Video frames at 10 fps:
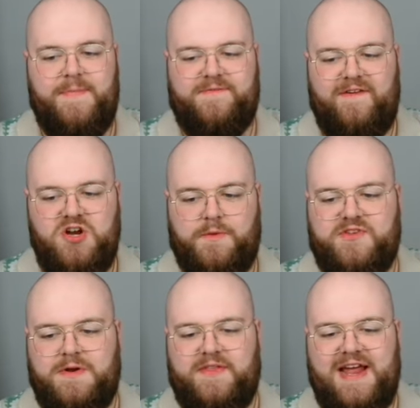Favourite normal
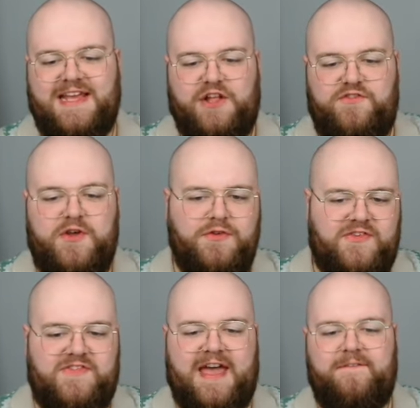summon in the deck. It's so
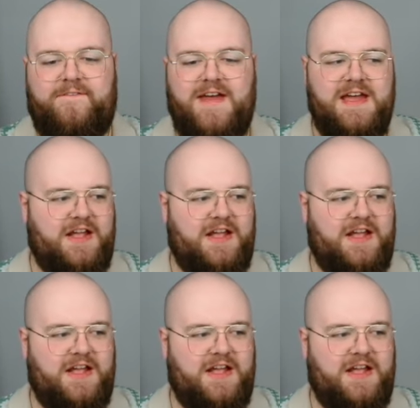safe.